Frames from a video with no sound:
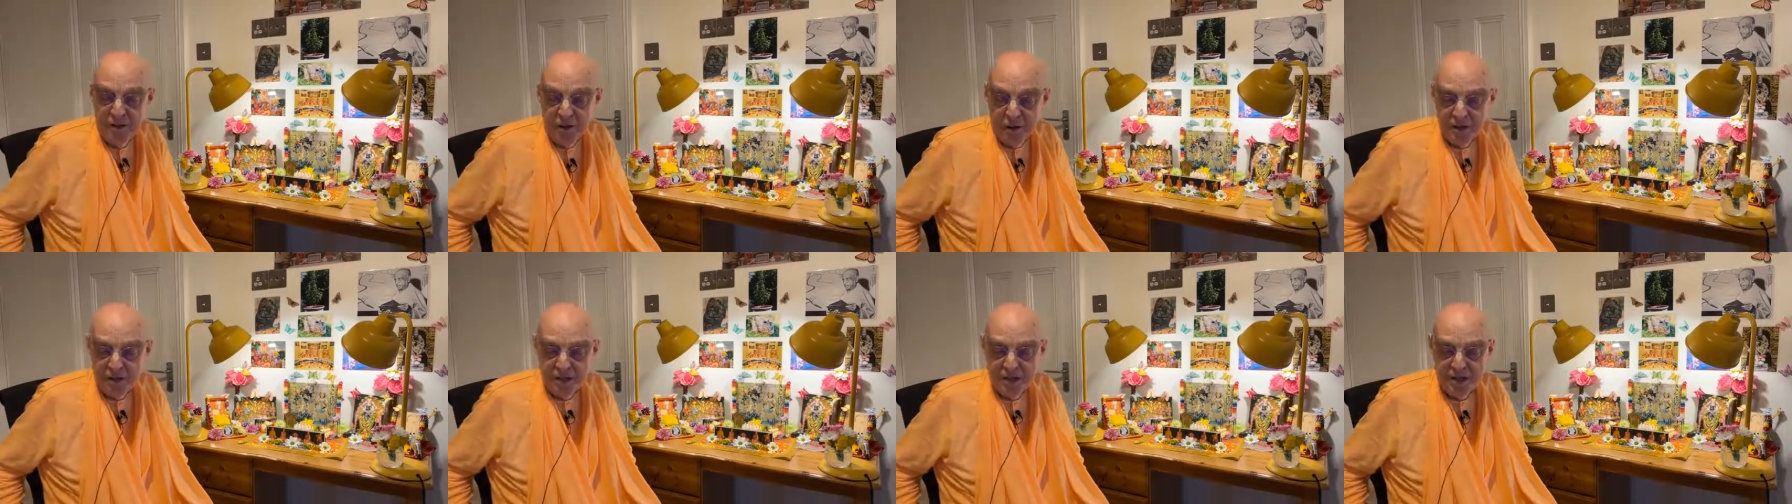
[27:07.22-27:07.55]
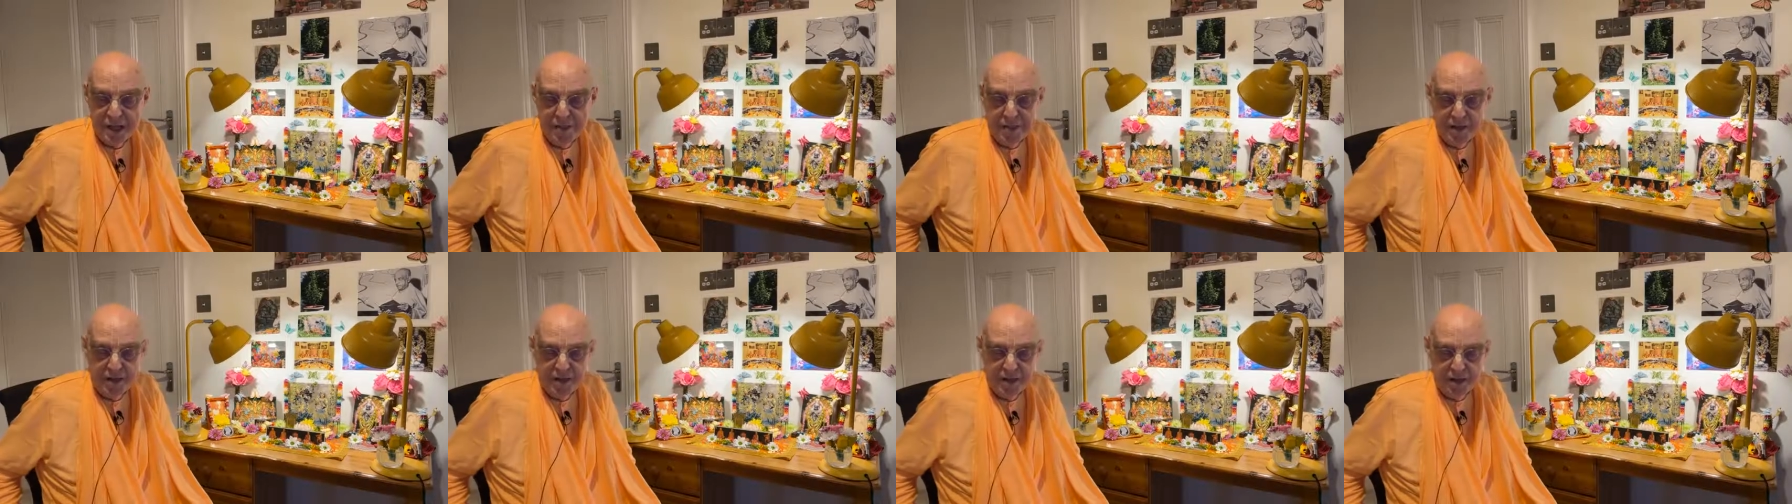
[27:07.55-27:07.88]
the other
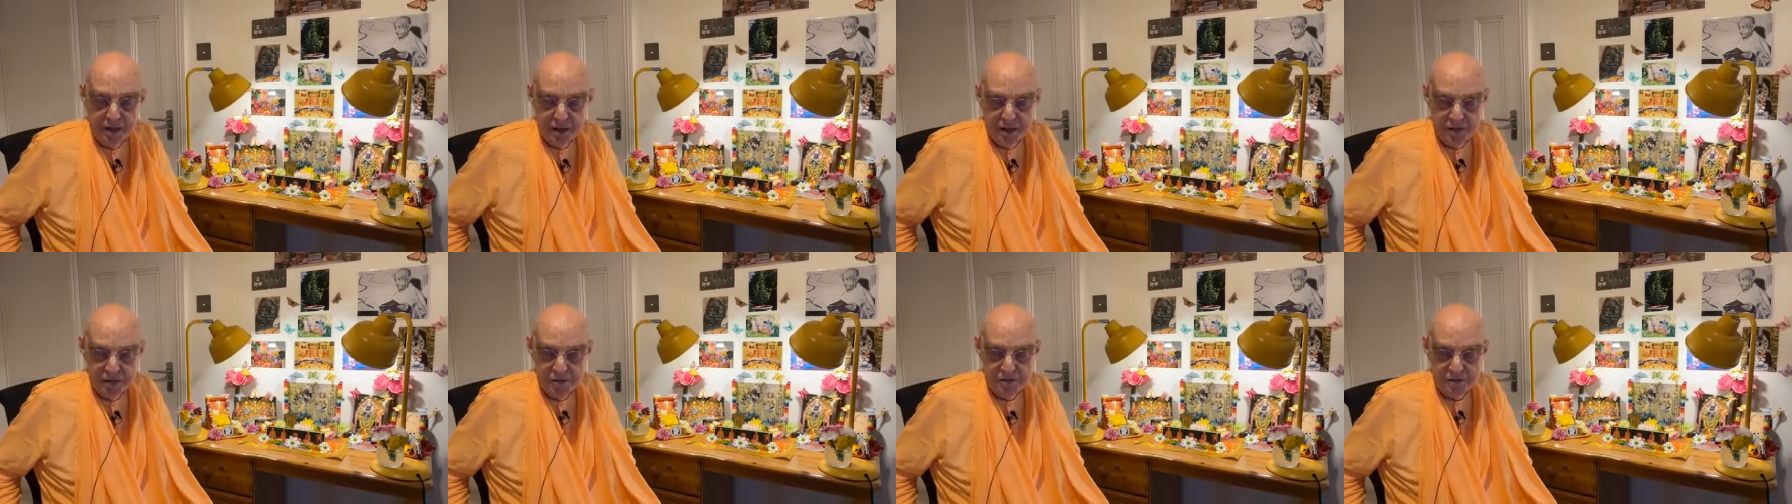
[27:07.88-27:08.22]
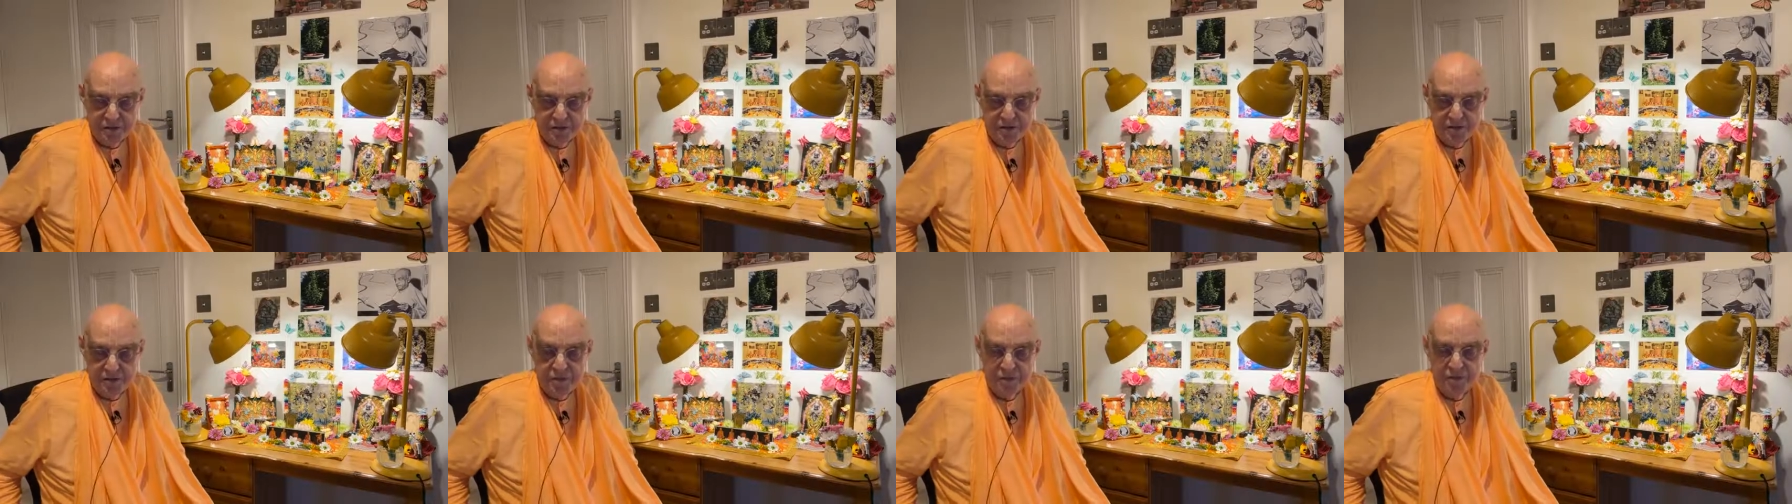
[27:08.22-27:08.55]

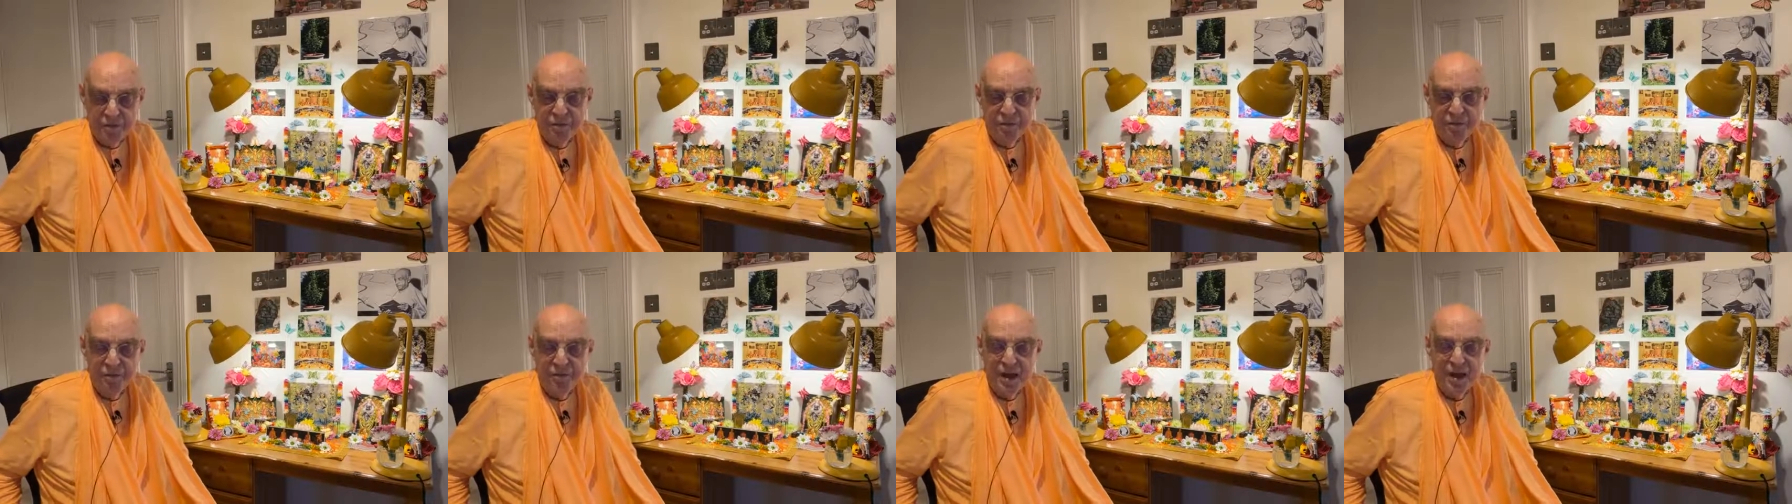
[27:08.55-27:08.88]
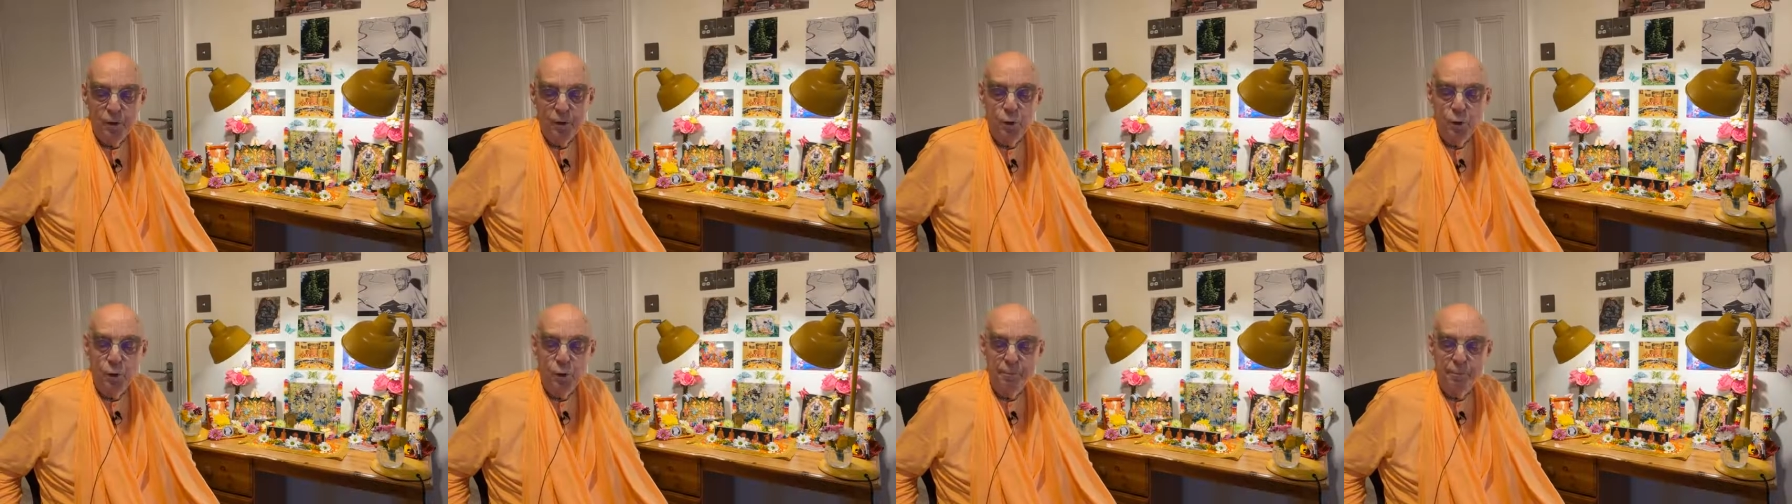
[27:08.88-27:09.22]
demigods,
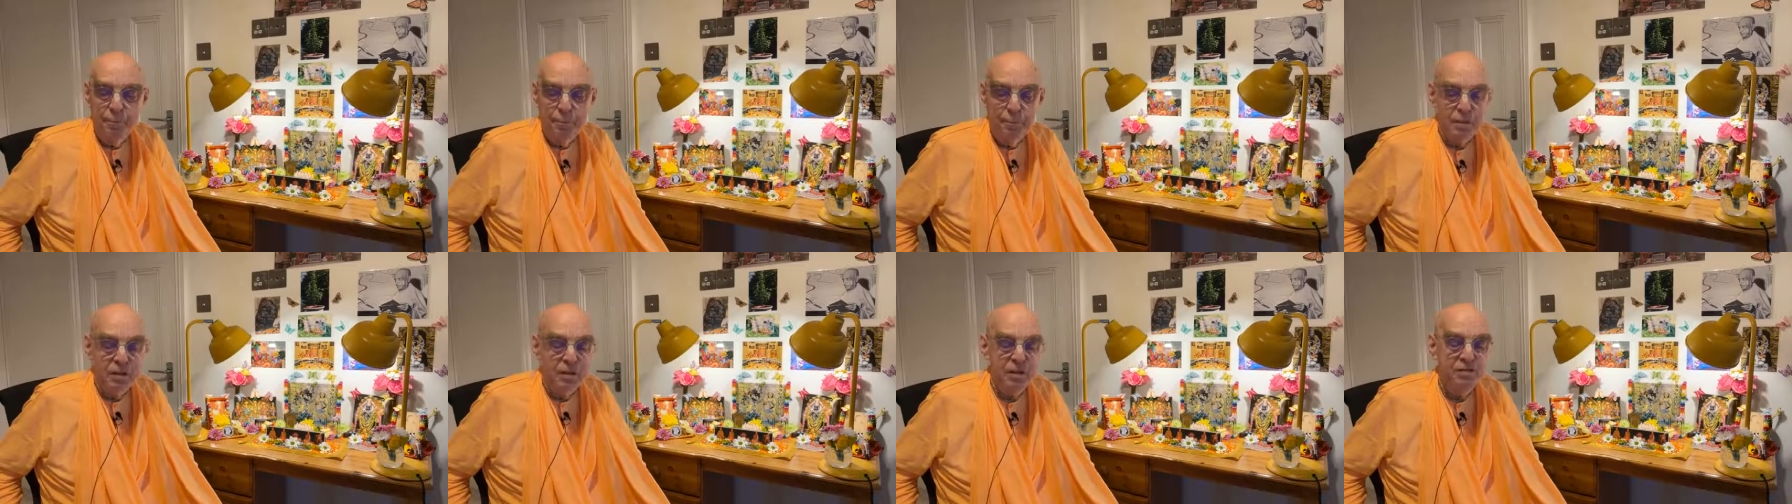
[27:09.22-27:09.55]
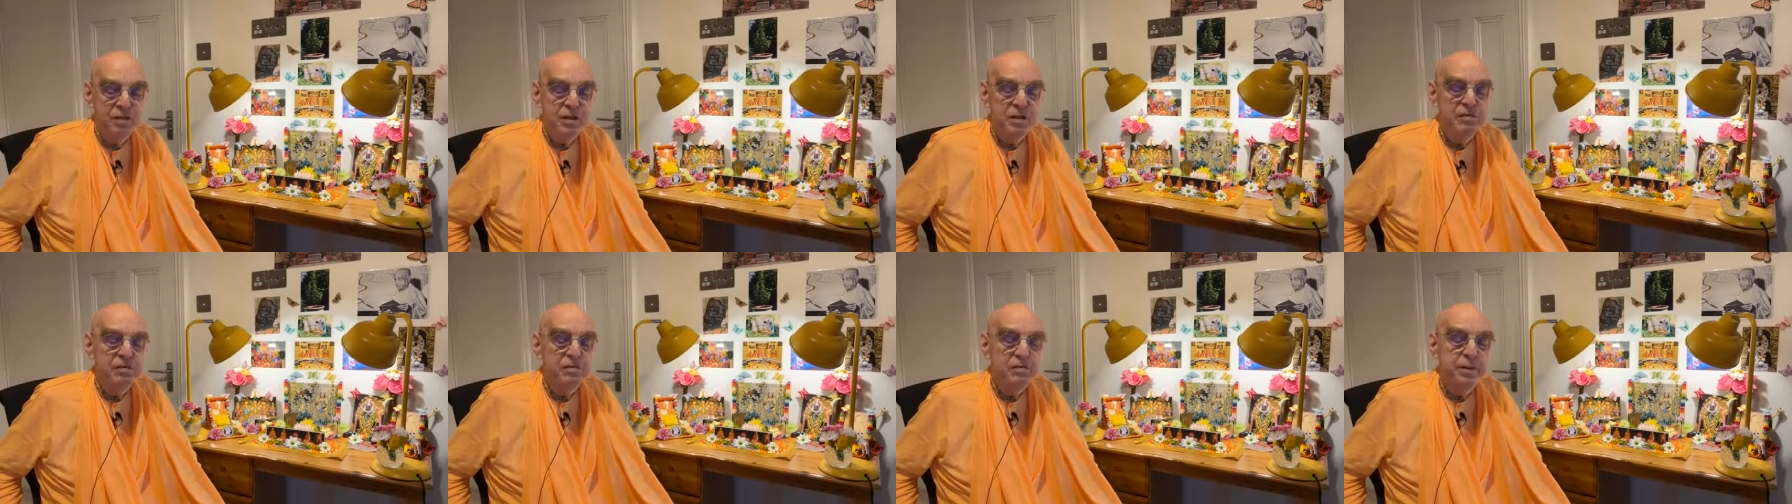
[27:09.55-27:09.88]
they who had
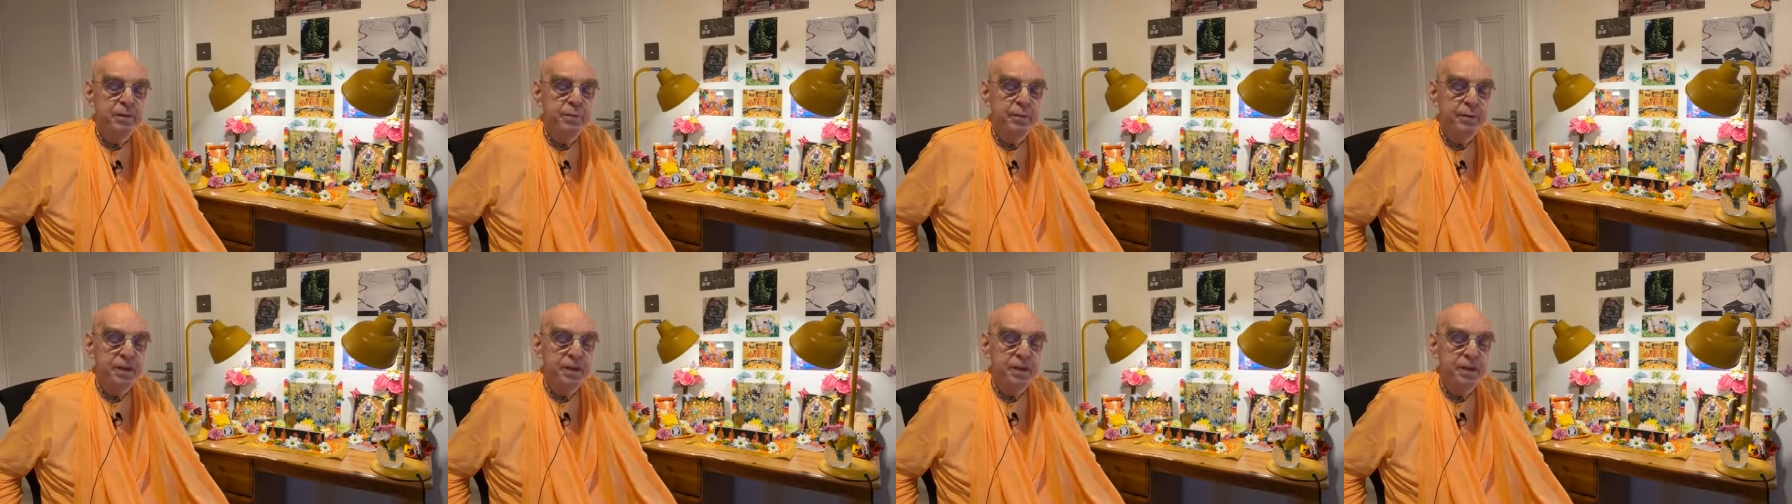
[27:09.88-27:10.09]
previously